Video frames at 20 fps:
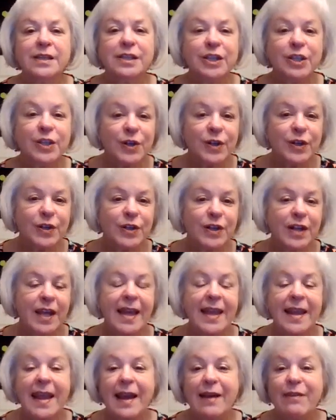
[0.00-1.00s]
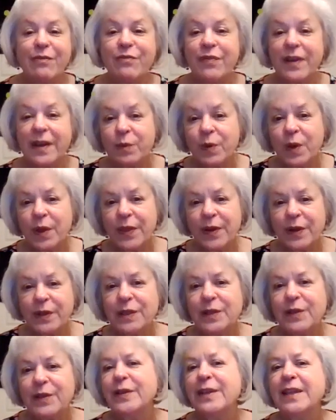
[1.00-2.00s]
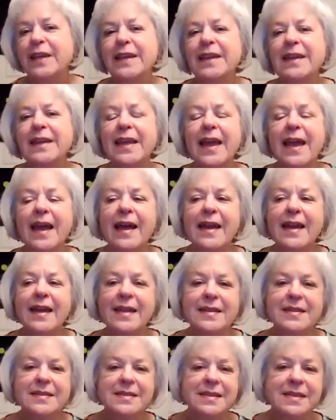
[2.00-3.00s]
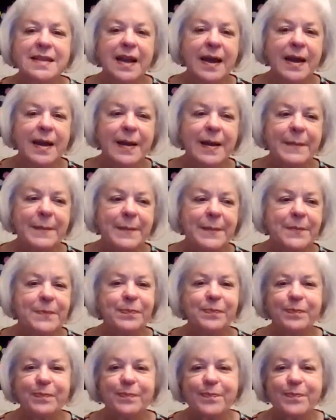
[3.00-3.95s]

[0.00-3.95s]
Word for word: learn and have fun while they're learning and um,